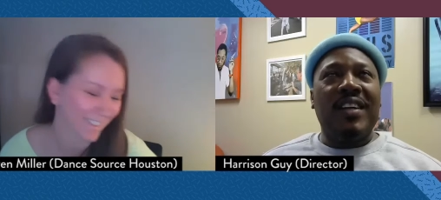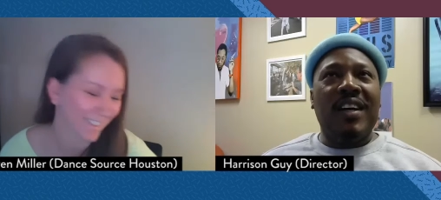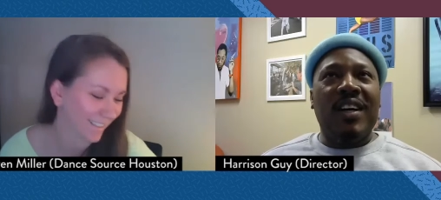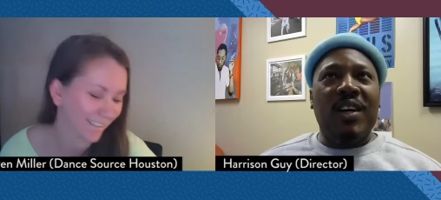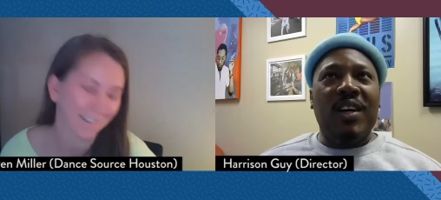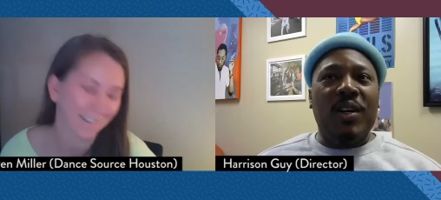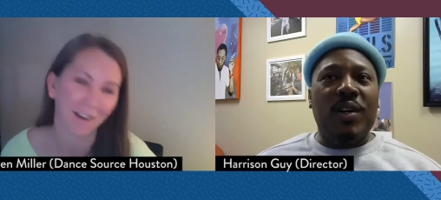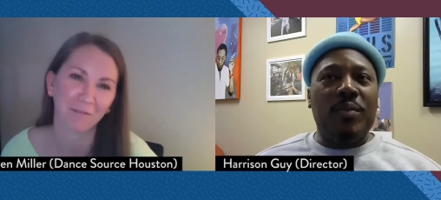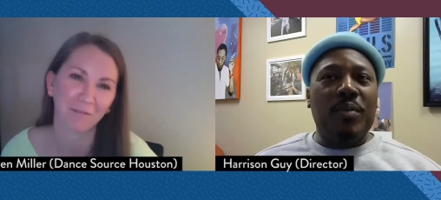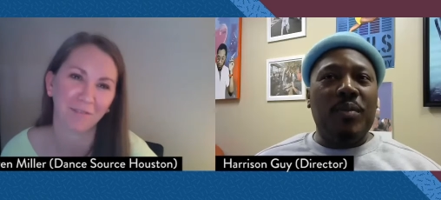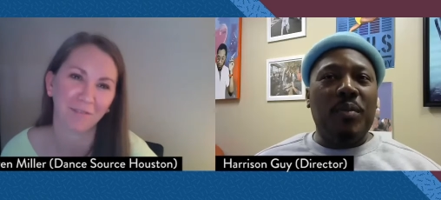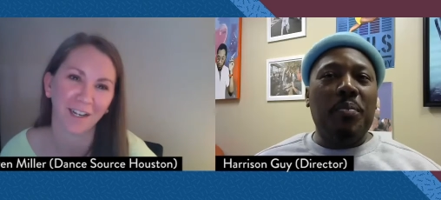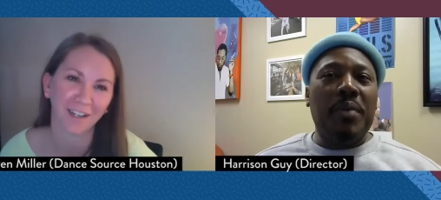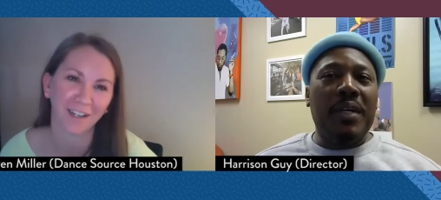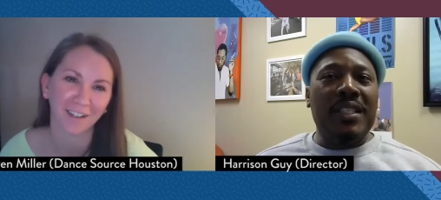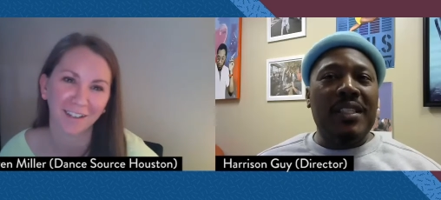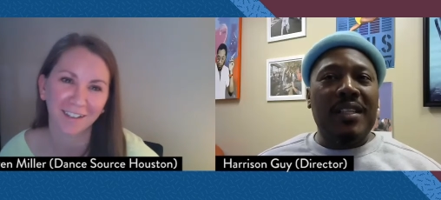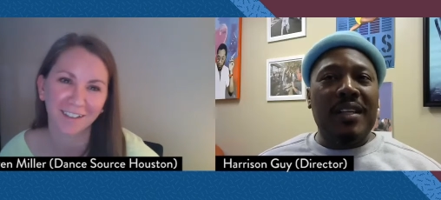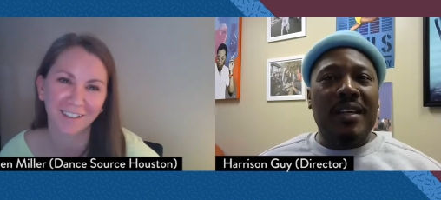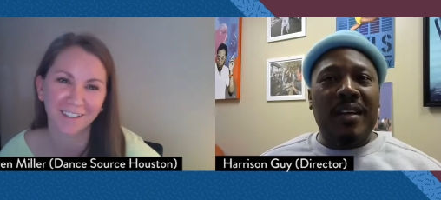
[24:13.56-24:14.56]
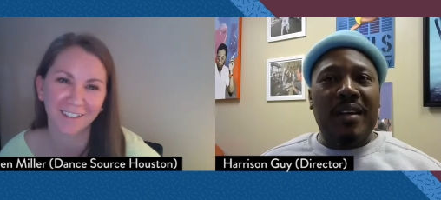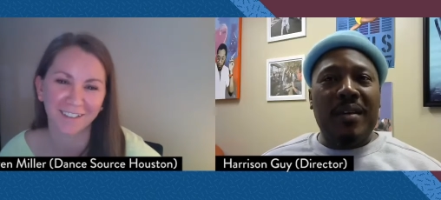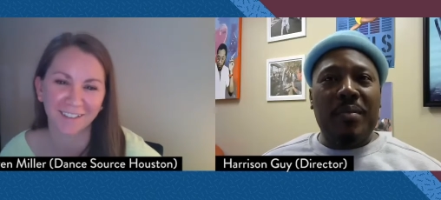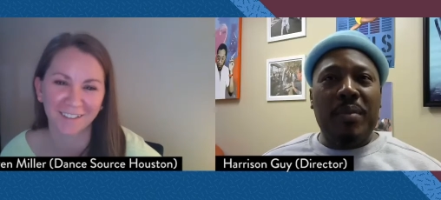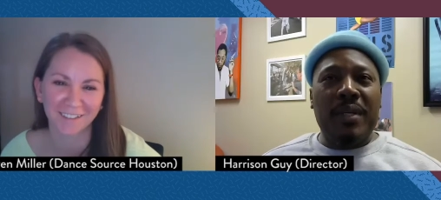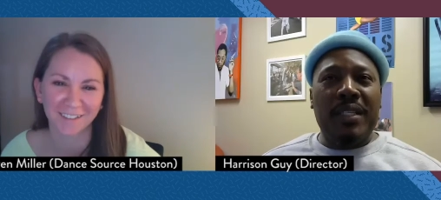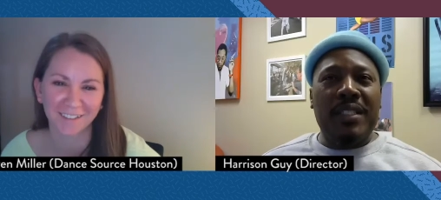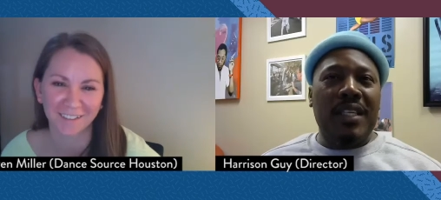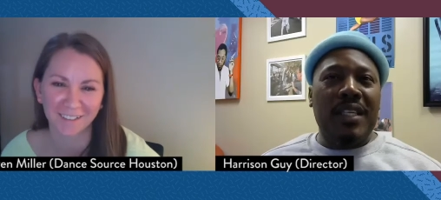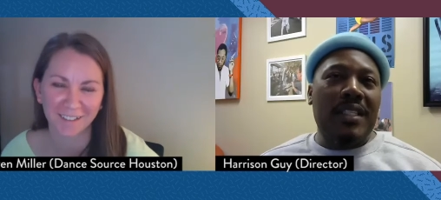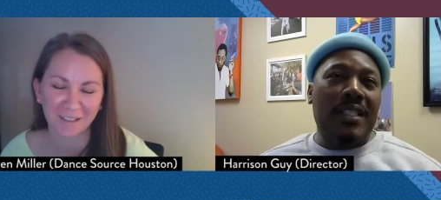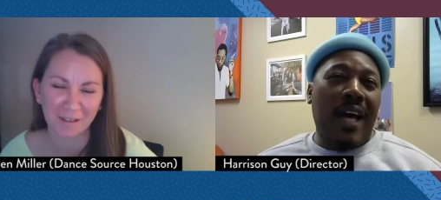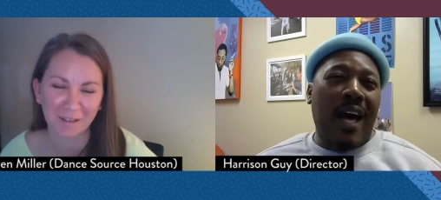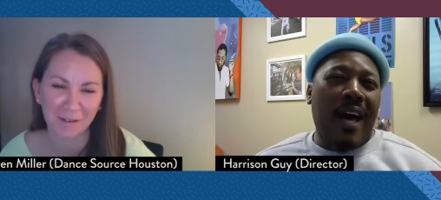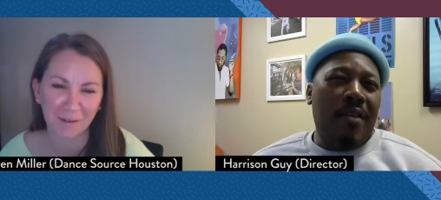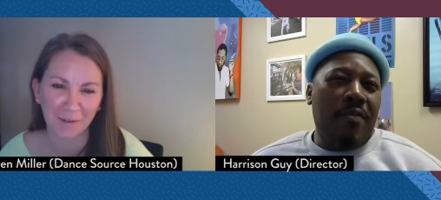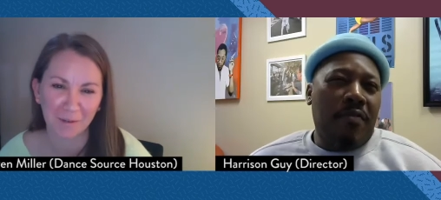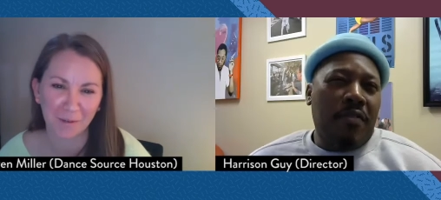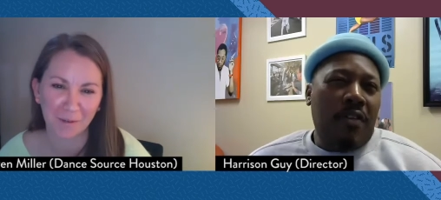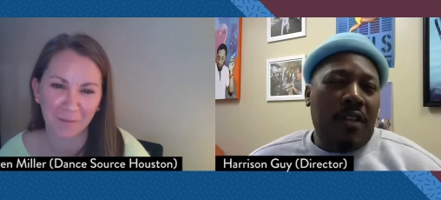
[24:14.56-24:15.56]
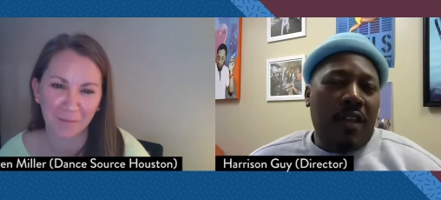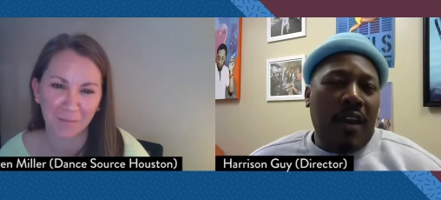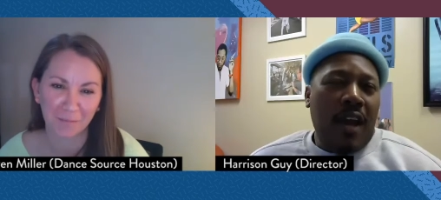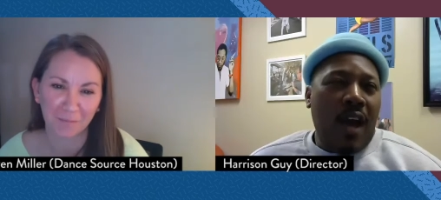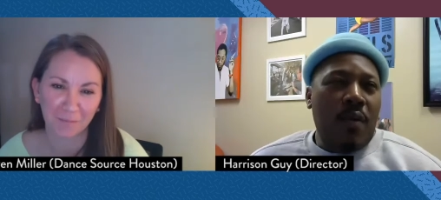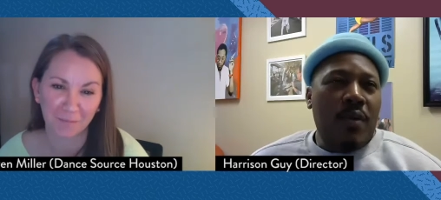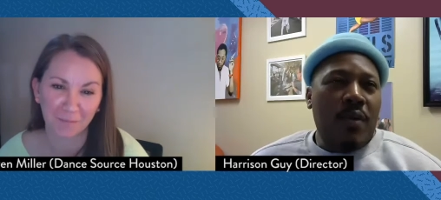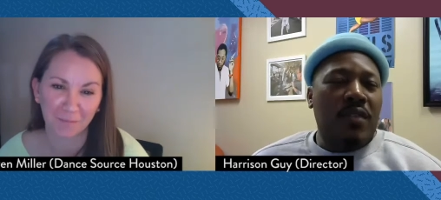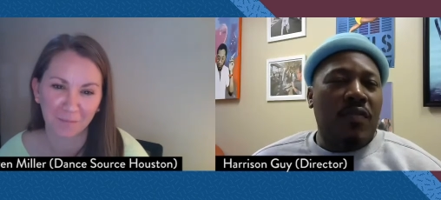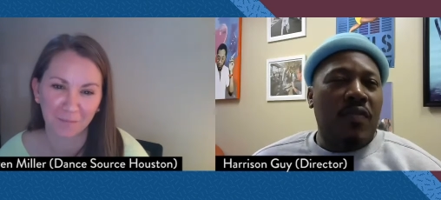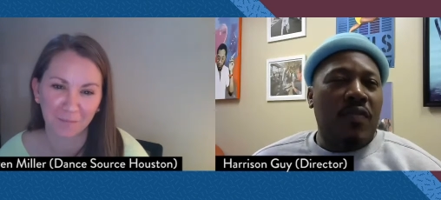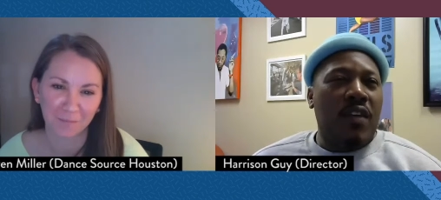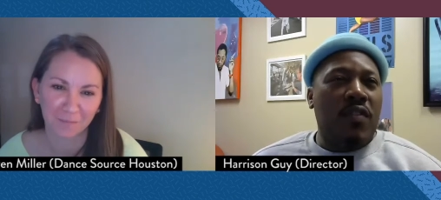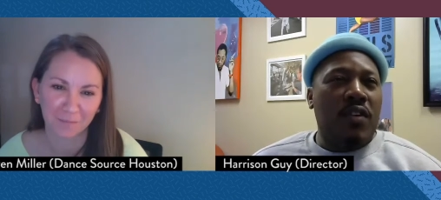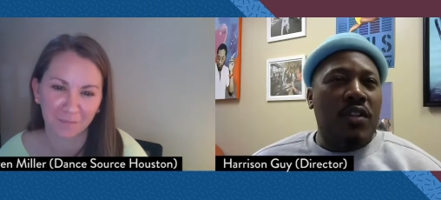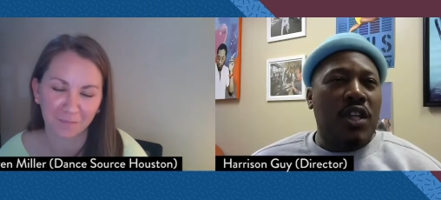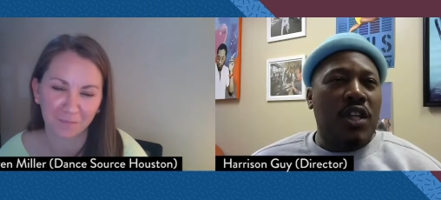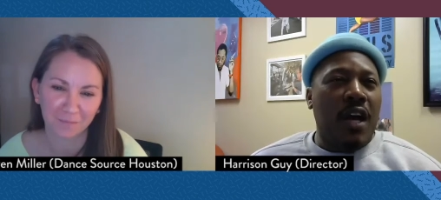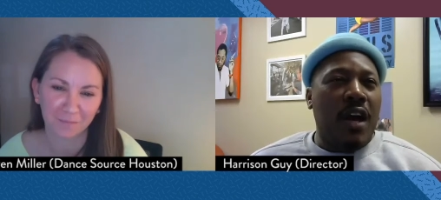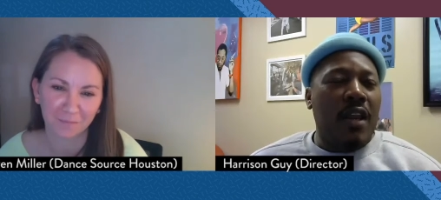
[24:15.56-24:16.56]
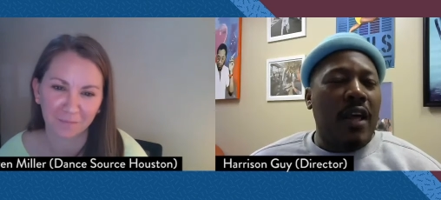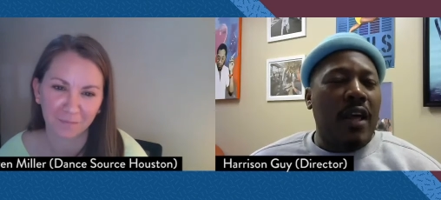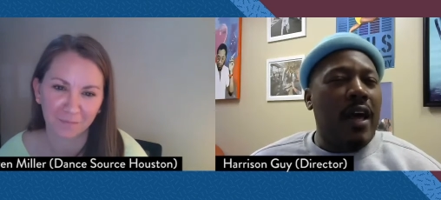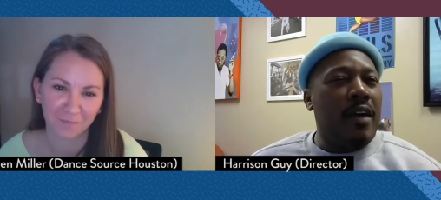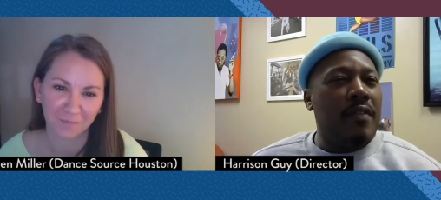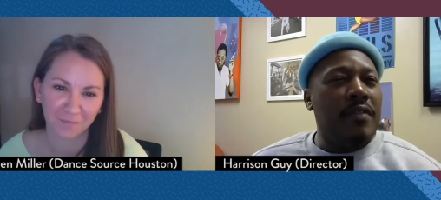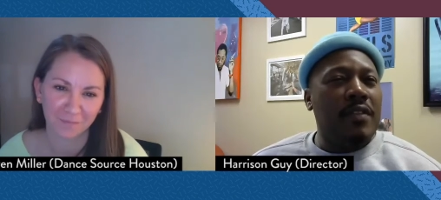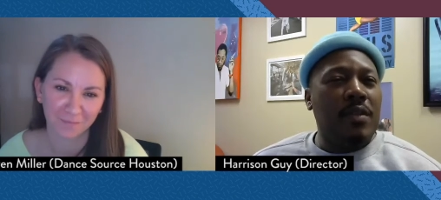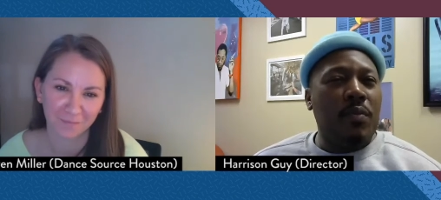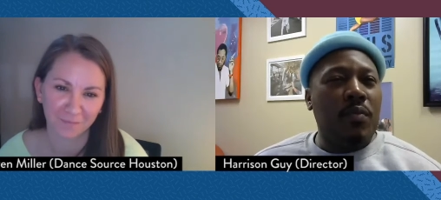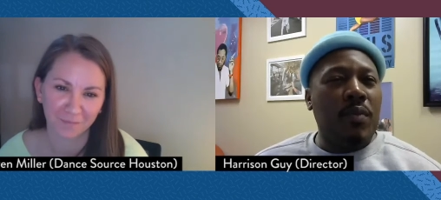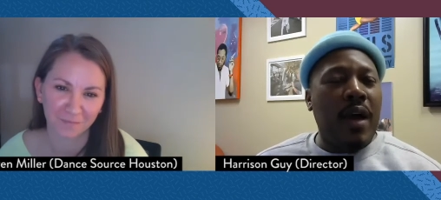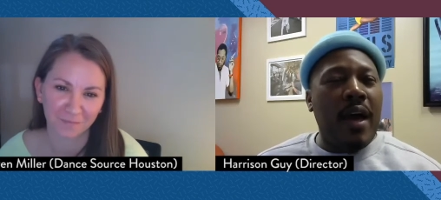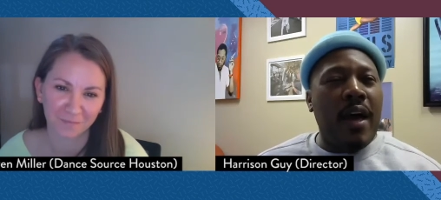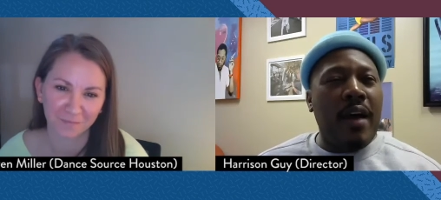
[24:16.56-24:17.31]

Speaker 1: it's um, not fair but but i feel that i was a favorite child i have some